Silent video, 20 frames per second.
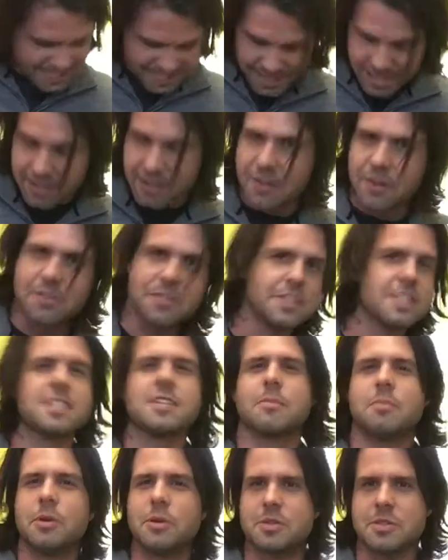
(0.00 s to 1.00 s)
I don't know if it's
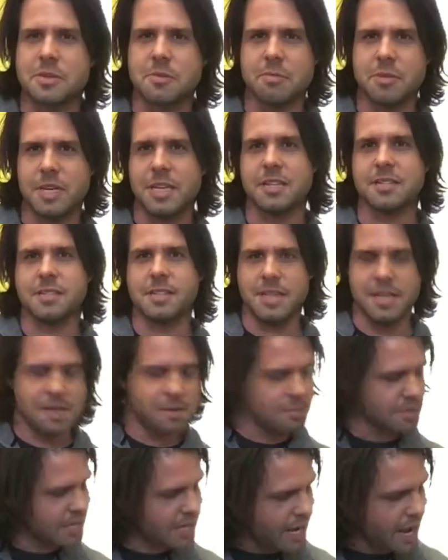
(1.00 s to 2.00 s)
supposed to be a D,
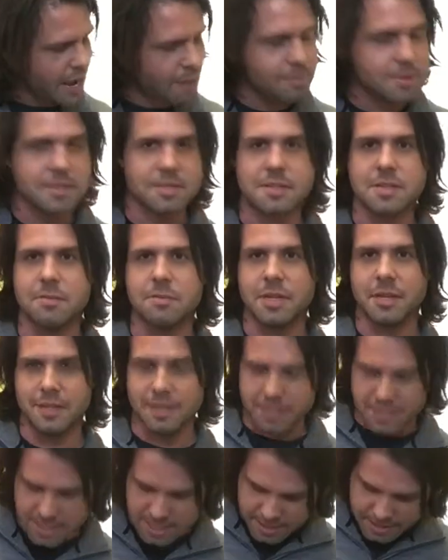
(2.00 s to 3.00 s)
but it happens to be a
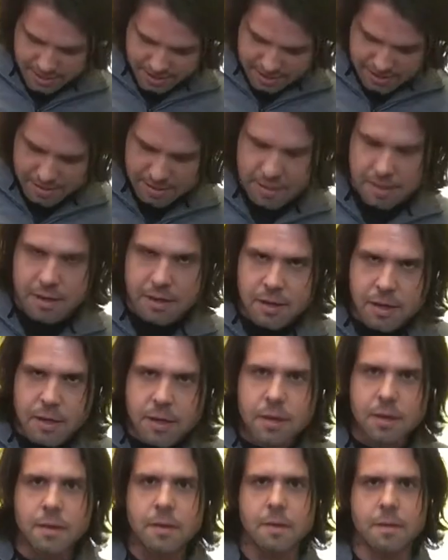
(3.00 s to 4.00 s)
D.
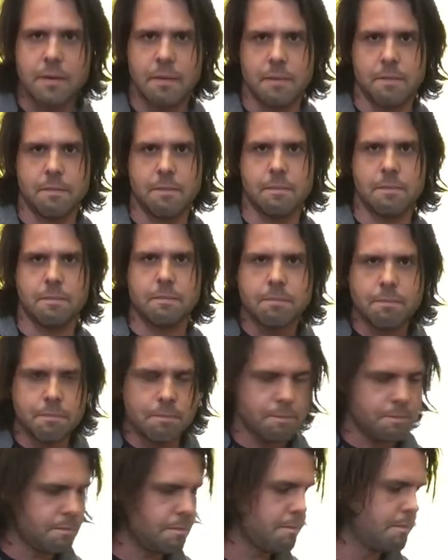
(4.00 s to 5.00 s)

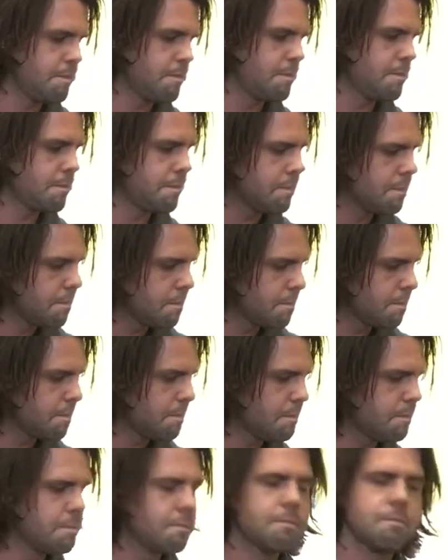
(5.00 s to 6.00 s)

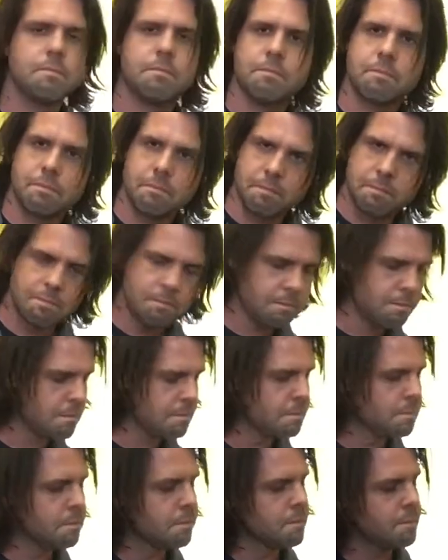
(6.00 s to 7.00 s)

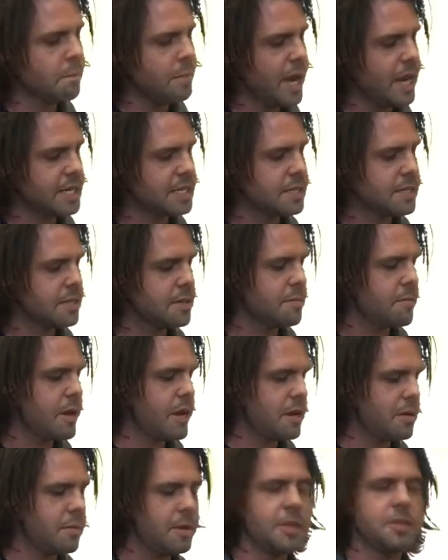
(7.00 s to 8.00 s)
Back to the
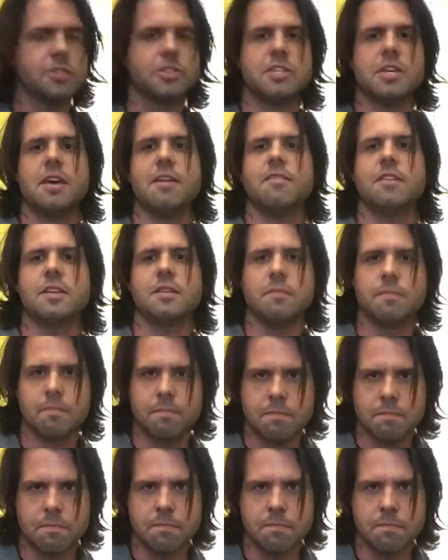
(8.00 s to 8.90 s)
minor major seven.